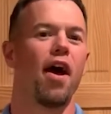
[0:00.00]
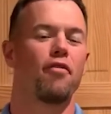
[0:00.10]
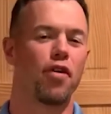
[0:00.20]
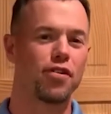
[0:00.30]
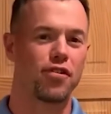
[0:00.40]

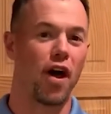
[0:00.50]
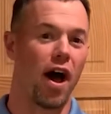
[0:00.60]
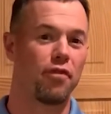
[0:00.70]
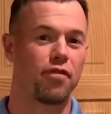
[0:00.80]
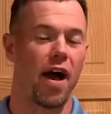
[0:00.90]
First
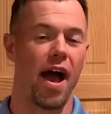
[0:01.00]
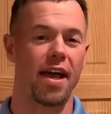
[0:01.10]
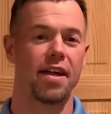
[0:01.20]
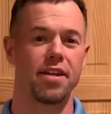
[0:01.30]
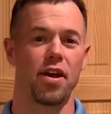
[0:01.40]
off, I
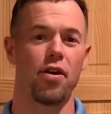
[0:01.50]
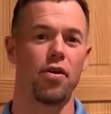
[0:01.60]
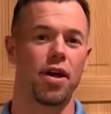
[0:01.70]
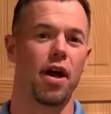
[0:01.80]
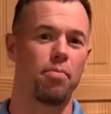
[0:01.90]
got to go to
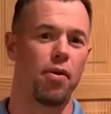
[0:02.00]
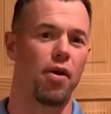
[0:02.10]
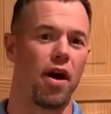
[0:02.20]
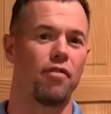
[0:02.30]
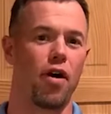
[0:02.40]
a
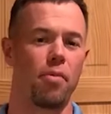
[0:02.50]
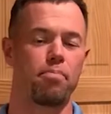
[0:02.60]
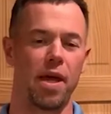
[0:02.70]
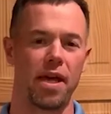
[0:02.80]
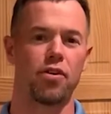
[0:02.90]
couple of our
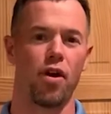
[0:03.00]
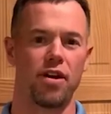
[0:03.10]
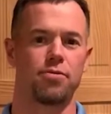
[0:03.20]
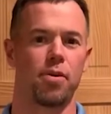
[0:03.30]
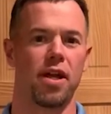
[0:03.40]
big
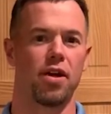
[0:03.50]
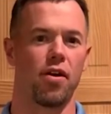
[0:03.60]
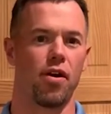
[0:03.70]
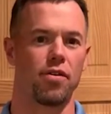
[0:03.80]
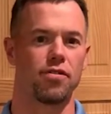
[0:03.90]
crossbreeding
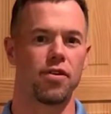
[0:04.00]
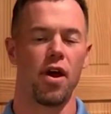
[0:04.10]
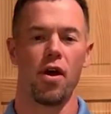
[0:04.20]
herds.